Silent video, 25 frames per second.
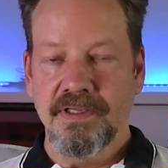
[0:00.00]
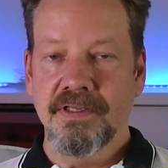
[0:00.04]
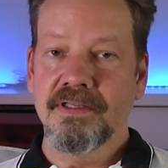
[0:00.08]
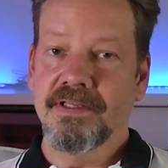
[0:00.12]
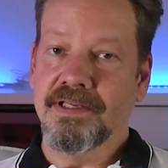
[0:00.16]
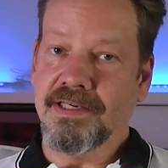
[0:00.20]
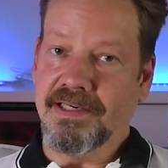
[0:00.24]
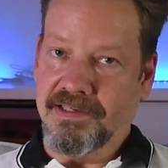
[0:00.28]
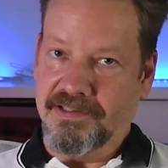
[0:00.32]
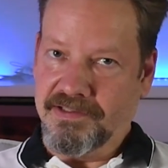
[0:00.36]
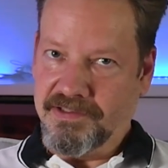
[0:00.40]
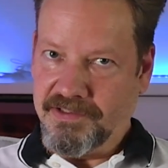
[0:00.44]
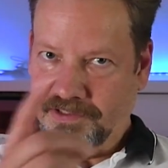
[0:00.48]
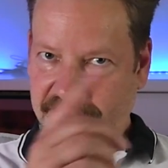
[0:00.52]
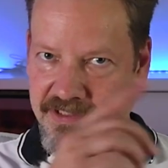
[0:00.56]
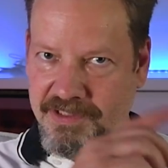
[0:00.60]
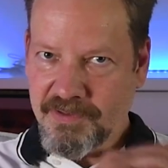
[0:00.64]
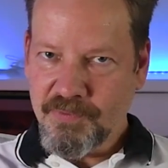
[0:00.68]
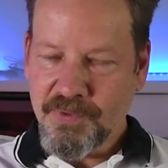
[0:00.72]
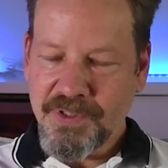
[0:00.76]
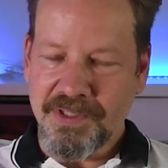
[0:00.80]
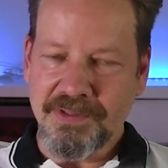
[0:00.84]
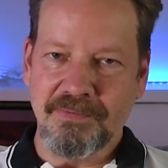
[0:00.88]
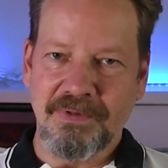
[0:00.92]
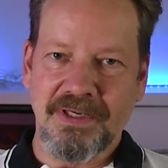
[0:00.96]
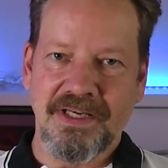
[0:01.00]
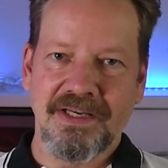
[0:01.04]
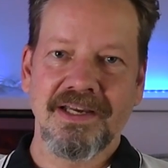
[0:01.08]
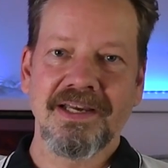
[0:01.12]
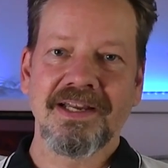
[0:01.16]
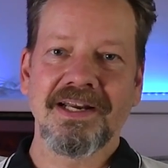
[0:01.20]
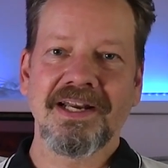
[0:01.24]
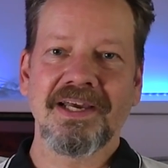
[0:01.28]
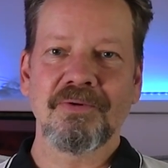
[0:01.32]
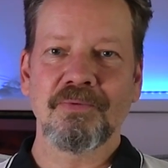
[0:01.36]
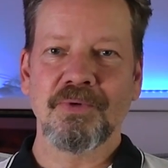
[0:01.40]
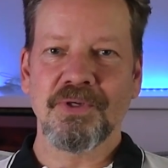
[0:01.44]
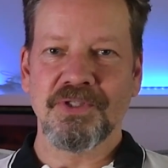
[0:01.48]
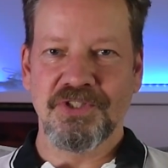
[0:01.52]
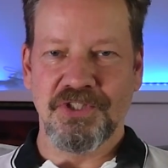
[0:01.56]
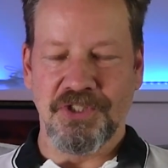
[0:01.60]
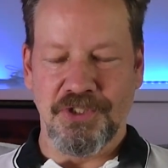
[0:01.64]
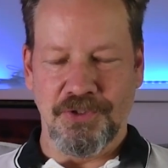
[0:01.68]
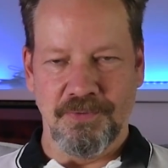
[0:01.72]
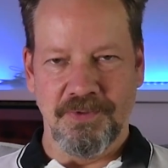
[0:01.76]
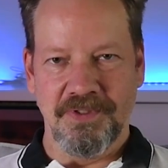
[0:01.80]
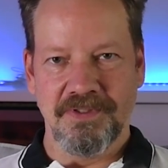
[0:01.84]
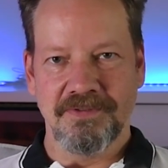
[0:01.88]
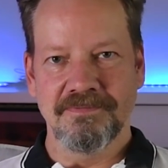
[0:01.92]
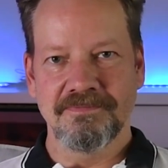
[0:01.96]
Yeah, come with me and I will
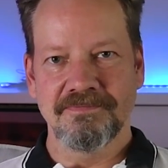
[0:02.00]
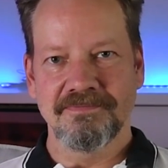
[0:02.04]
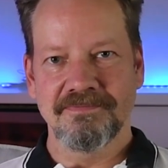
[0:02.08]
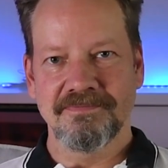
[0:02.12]
show you.